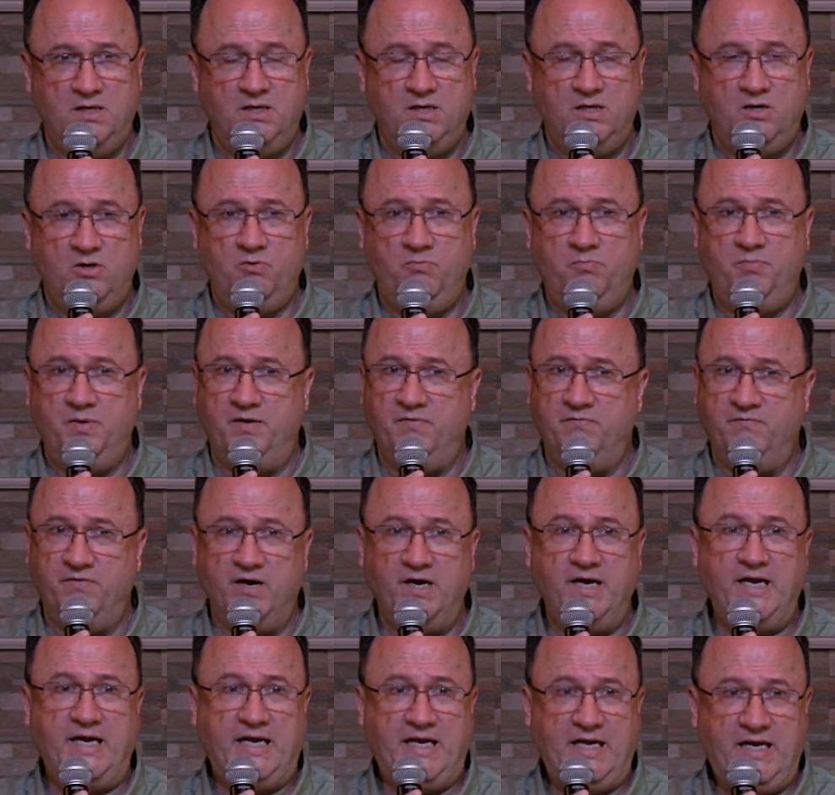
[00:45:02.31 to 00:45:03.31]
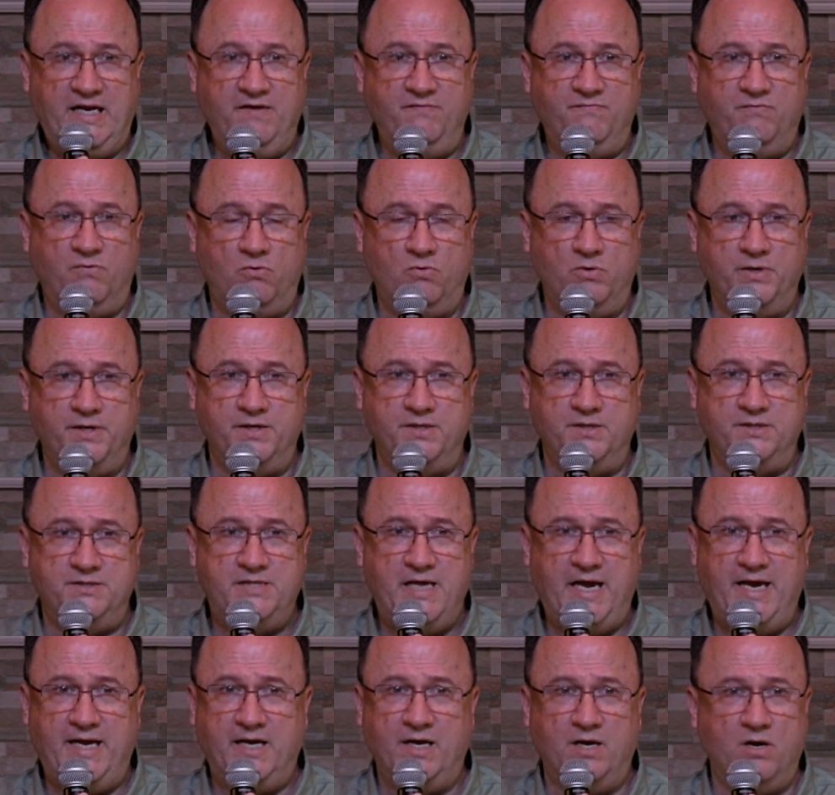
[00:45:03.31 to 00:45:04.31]
who've been very evil and
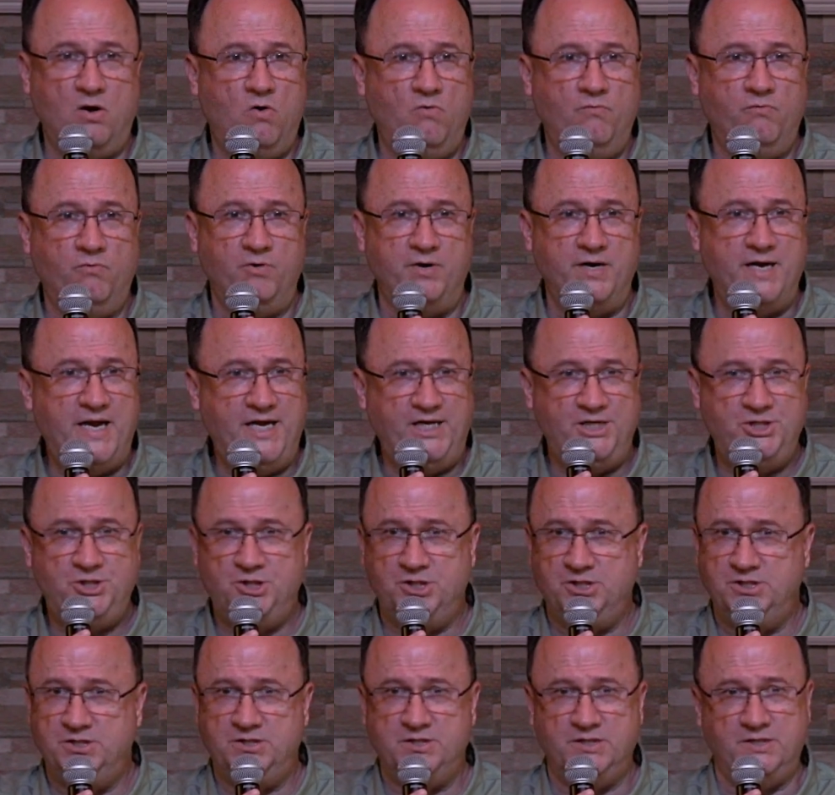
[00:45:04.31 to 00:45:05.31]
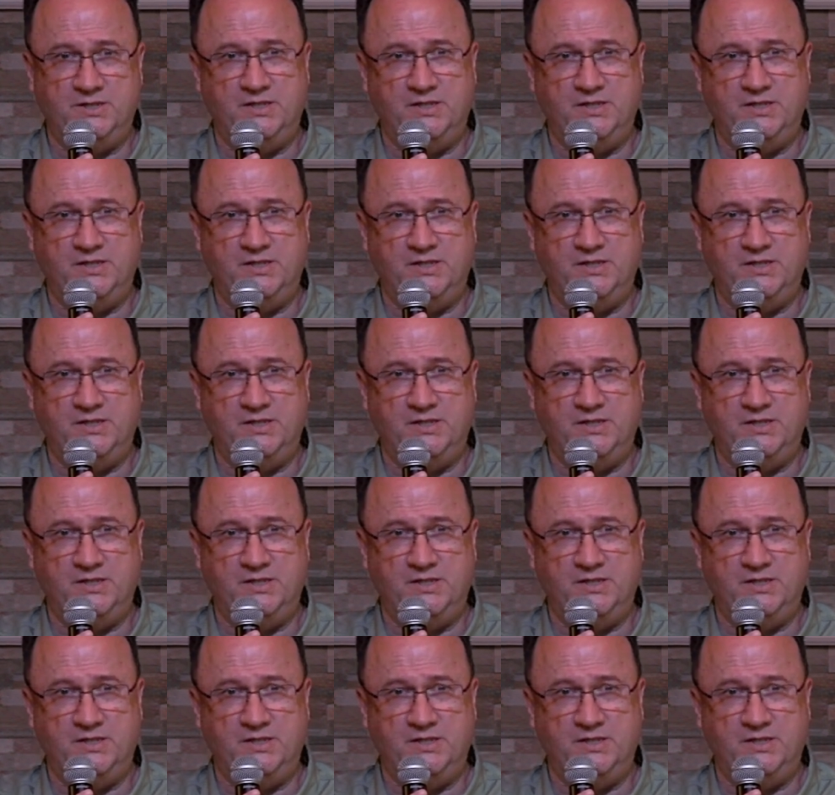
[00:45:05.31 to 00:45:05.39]
taken over nations and